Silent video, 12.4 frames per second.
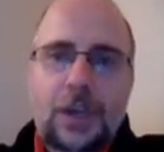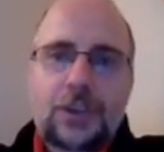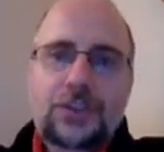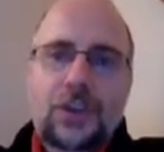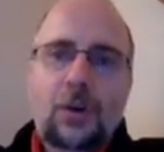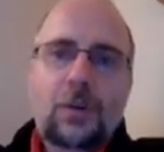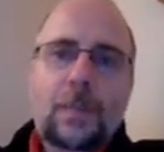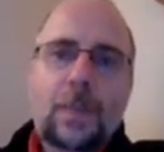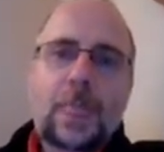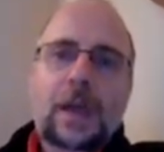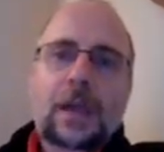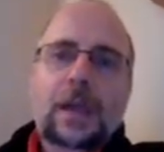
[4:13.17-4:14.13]
So
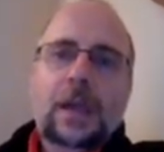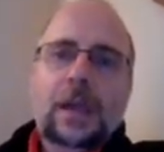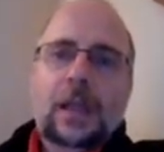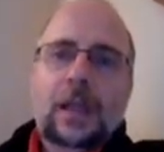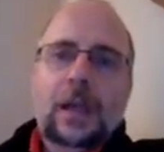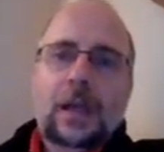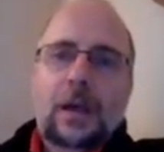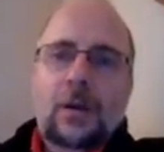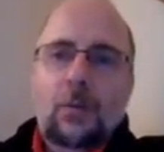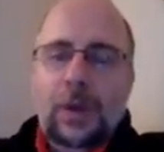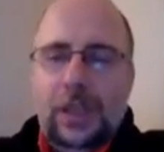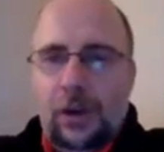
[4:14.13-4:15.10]

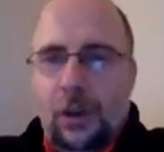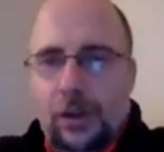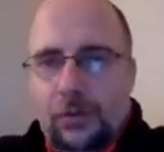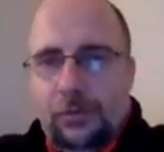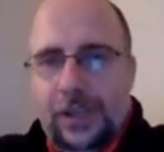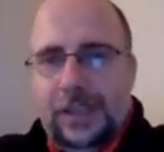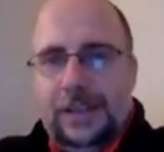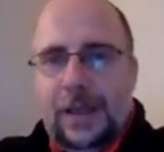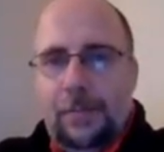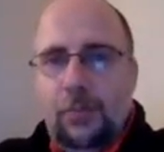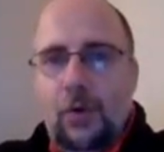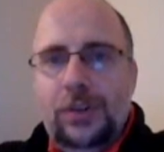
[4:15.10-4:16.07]
we can all agree
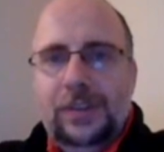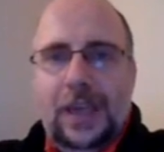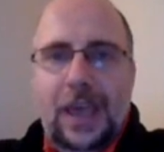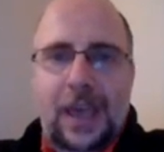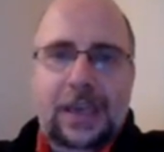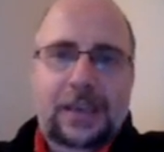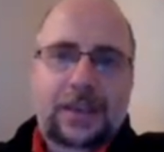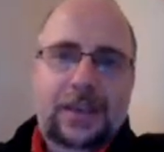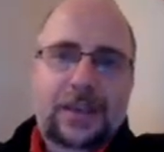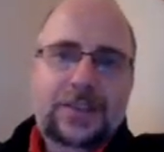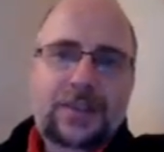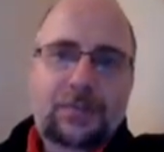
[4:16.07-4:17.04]
that point A
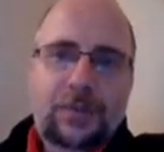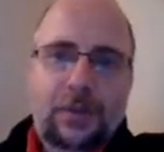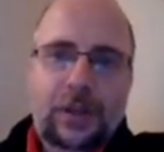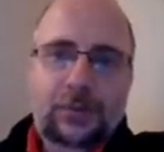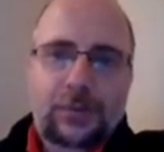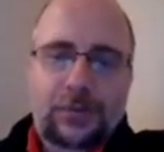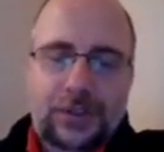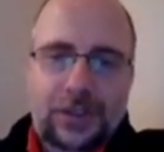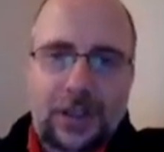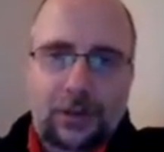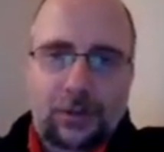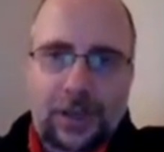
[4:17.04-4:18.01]
is a Pareto
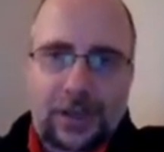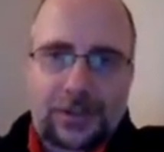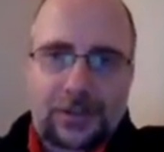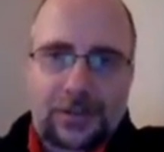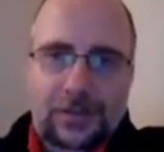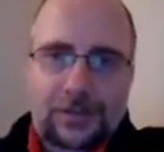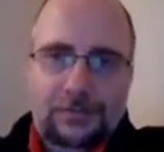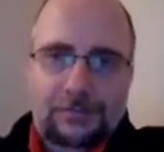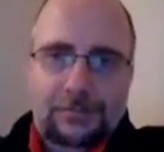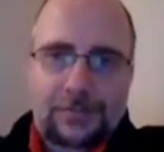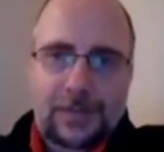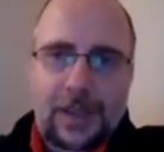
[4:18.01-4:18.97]
efficient allocation,
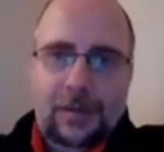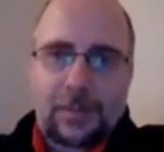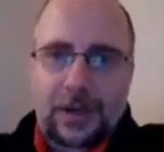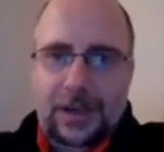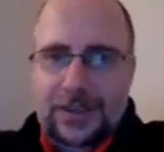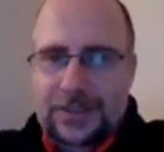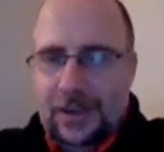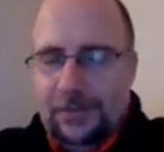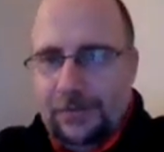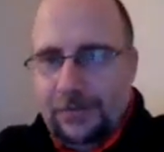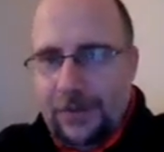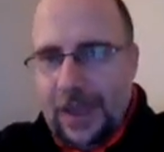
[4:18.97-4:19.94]
but is it a
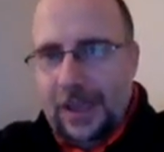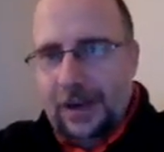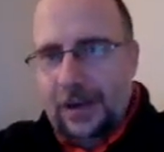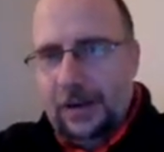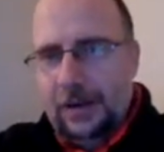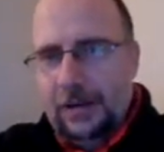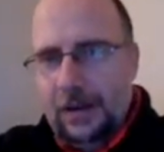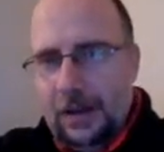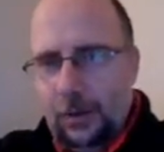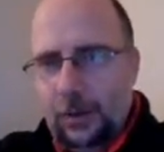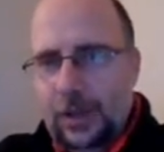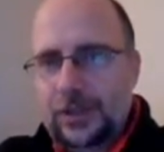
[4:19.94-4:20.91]
fair
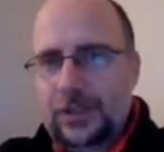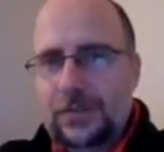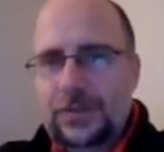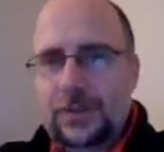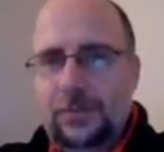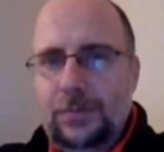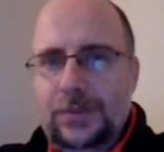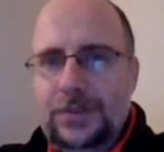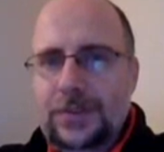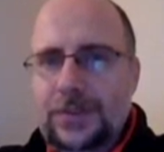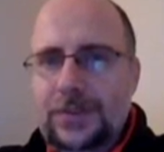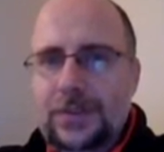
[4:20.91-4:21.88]
allocation of
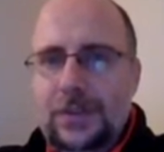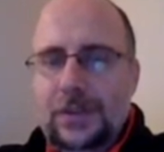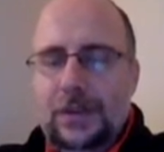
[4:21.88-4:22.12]
surpluses?